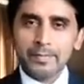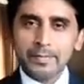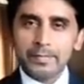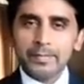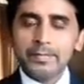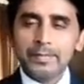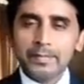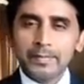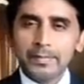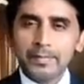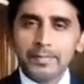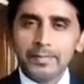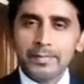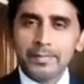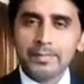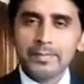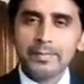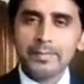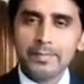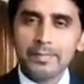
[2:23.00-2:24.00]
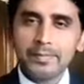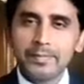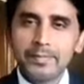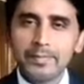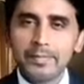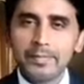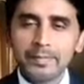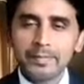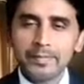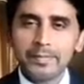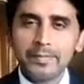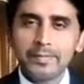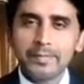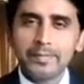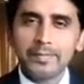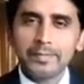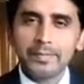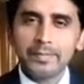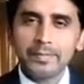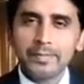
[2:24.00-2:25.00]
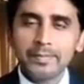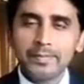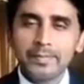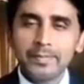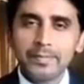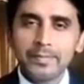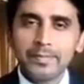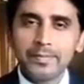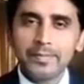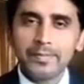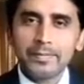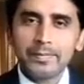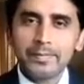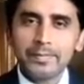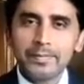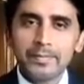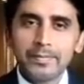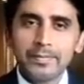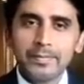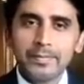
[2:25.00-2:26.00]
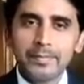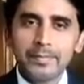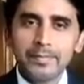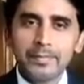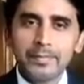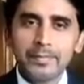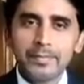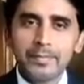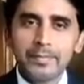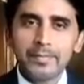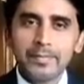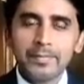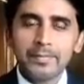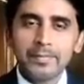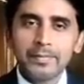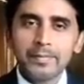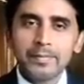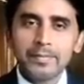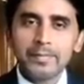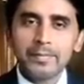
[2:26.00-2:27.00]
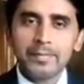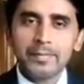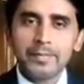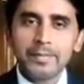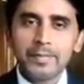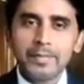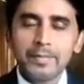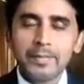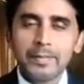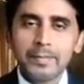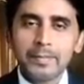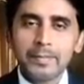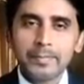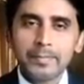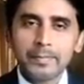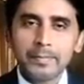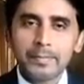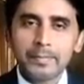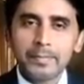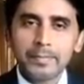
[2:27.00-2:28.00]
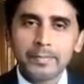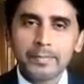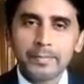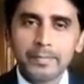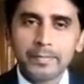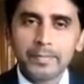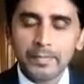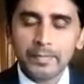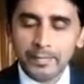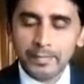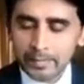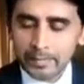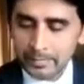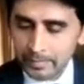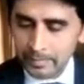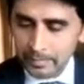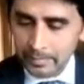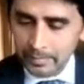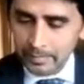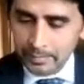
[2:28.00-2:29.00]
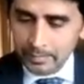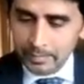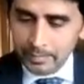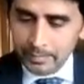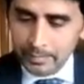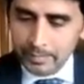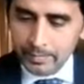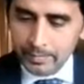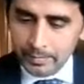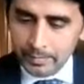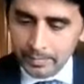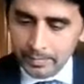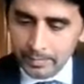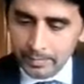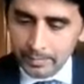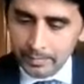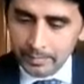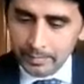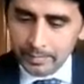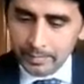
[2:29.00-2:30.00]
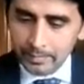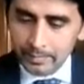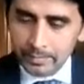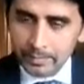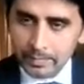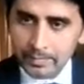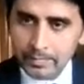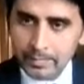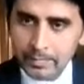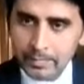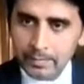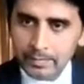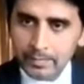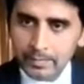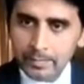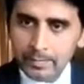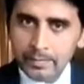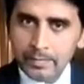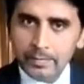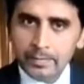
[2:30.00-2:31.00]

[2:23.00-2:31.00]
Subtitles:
(silent)